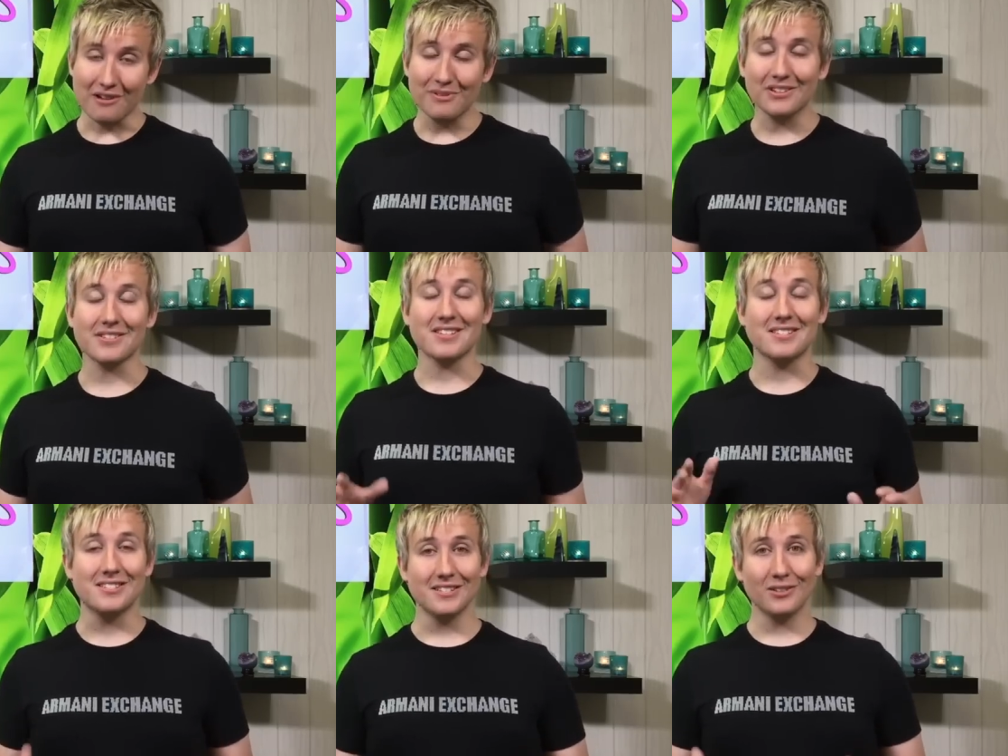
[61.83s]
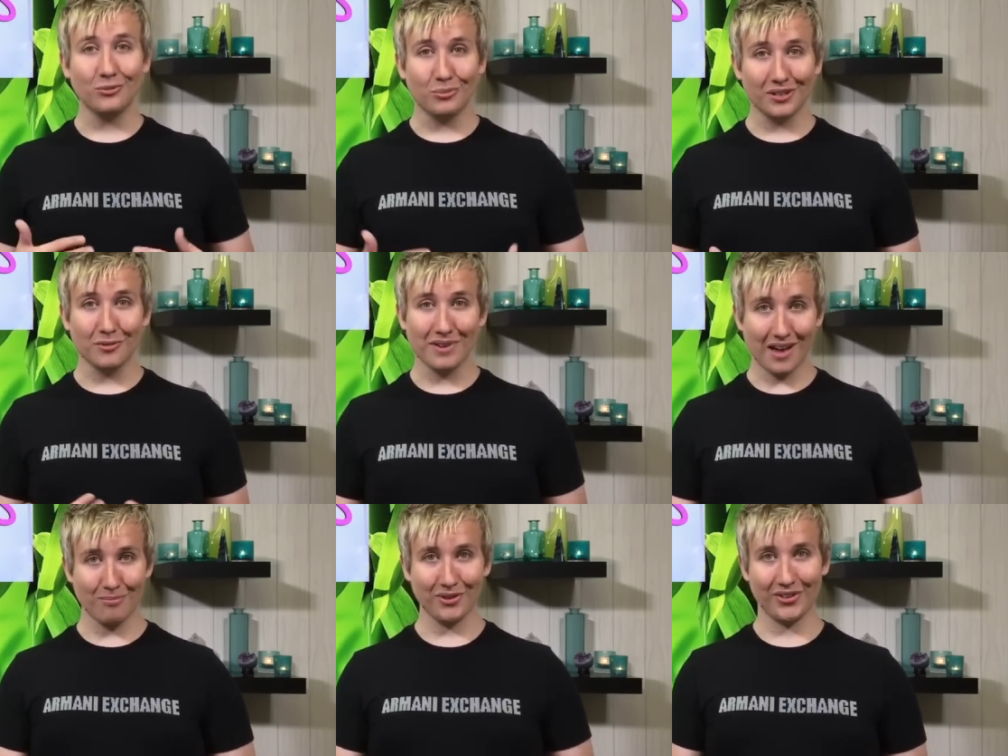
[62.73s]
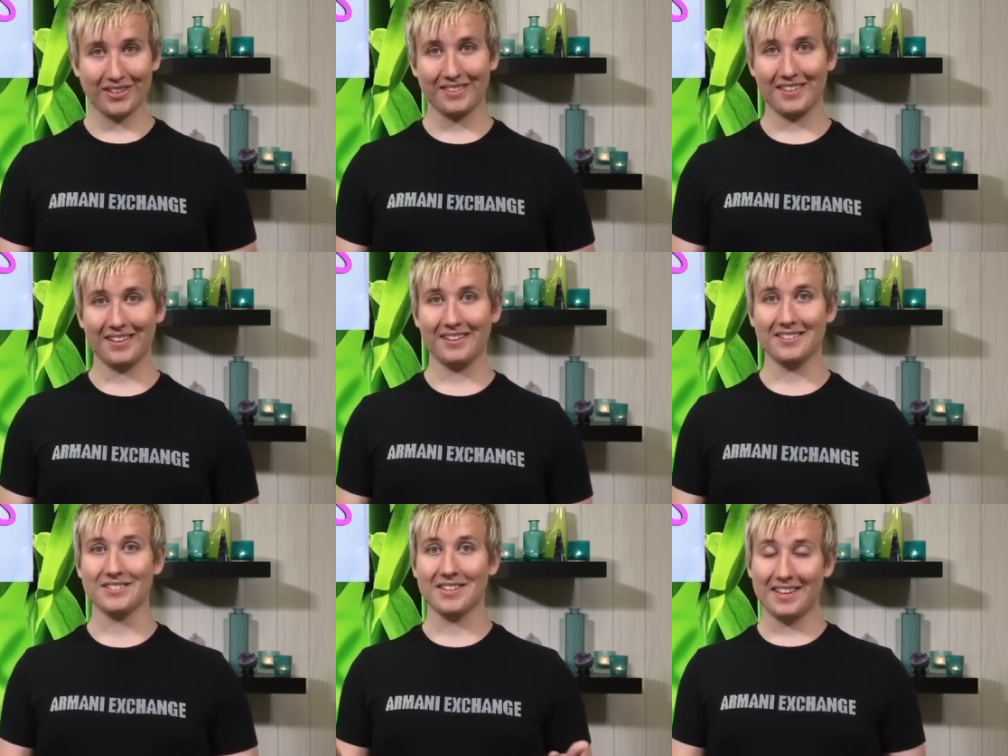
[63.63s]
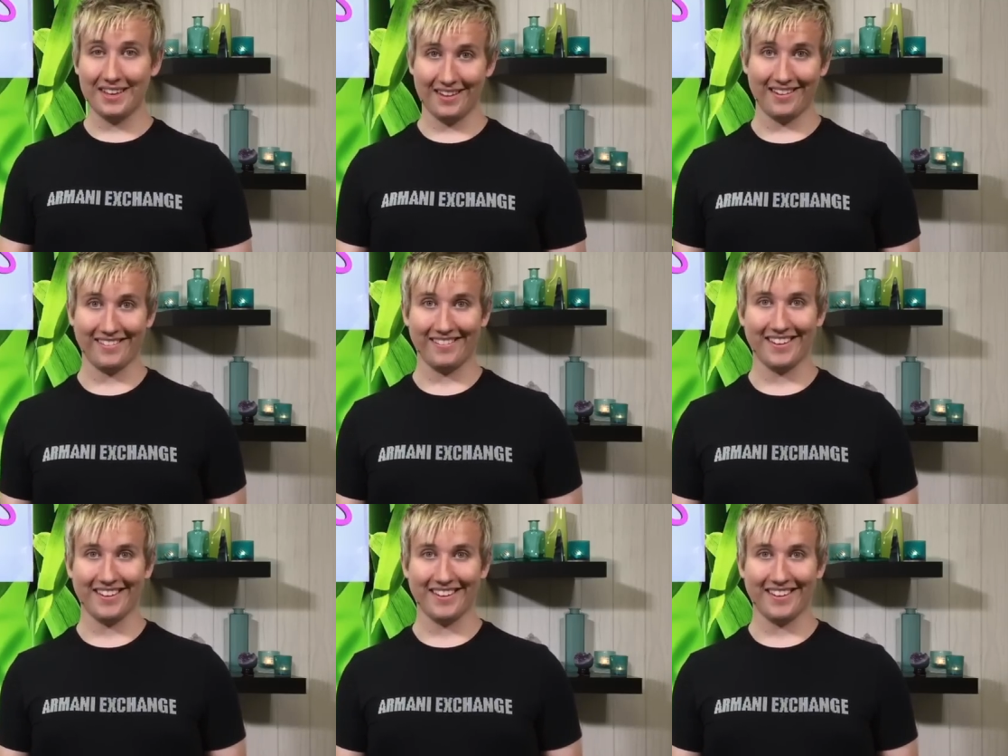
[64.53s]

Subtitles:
because I still will be uploading things here.